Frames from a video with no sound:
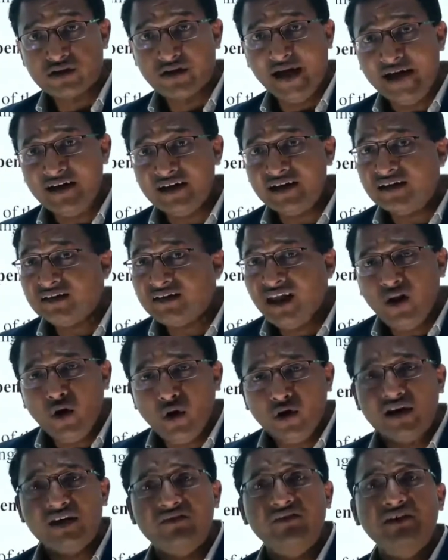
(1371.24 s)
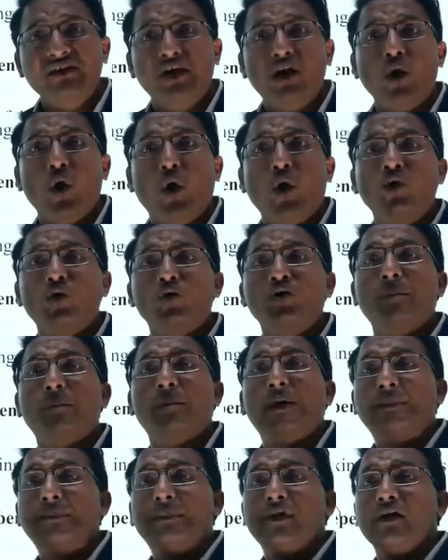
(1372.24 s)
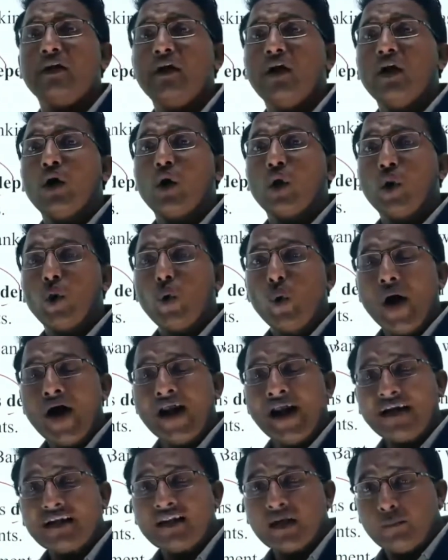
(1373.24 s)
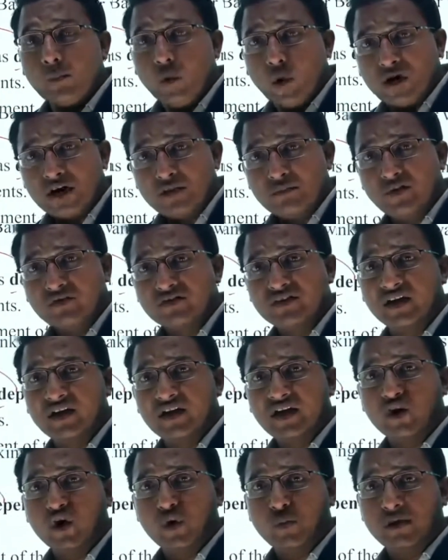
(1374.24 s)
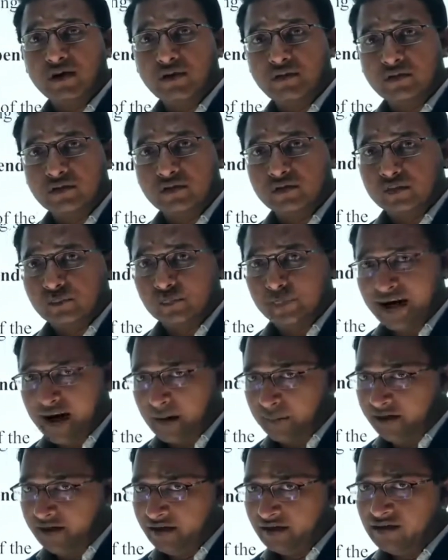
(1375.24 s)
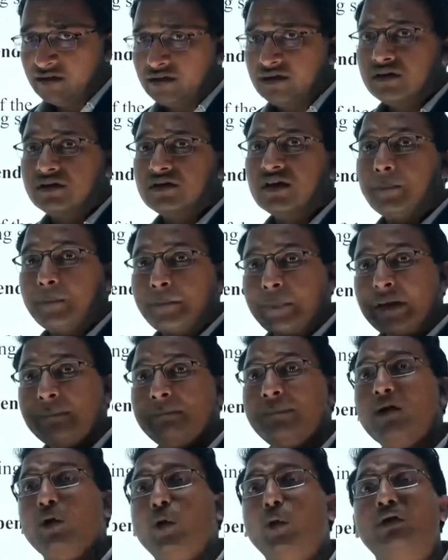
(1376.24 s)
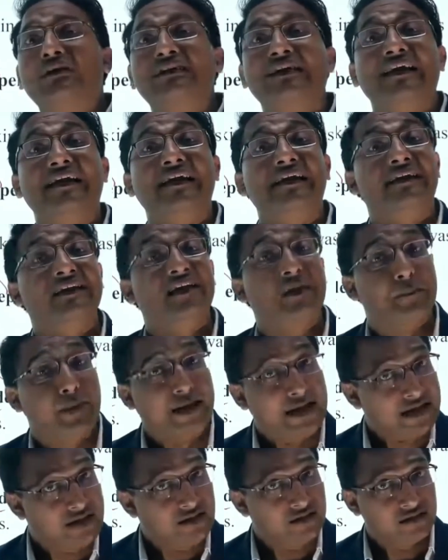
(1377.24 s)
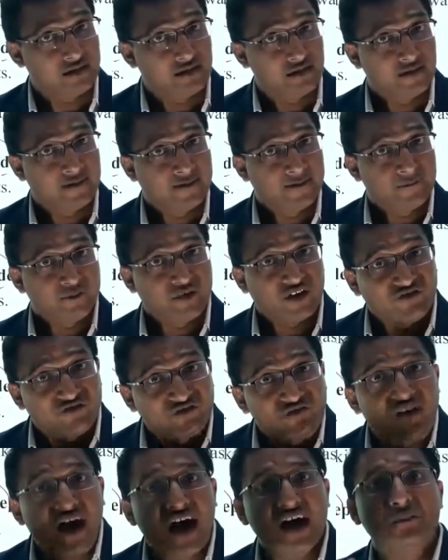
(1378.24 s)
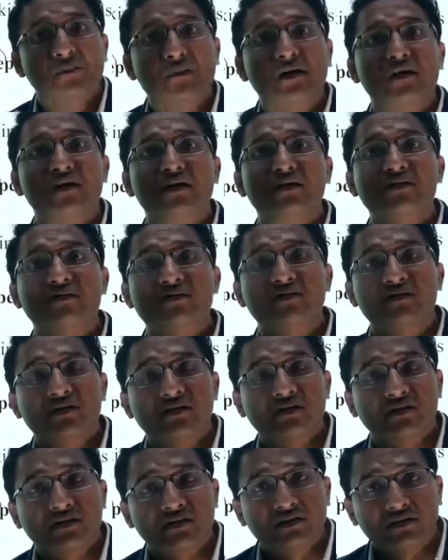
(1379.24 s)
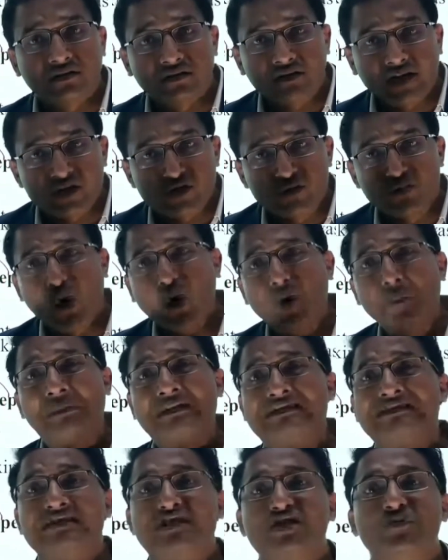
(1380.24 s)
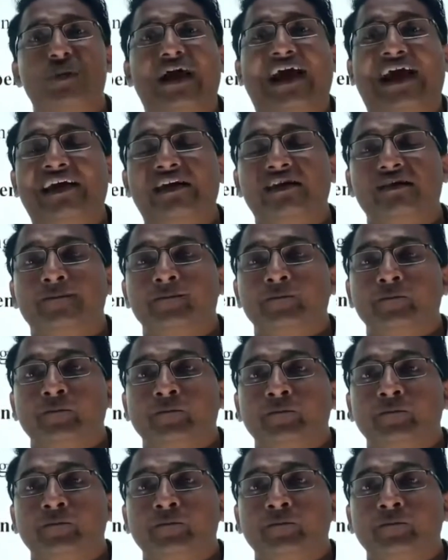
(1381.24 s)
right? They are not giving the loan to the people who are at the bottom of the economic pyramid, the people who really need the money, the farmers, the small businessmen,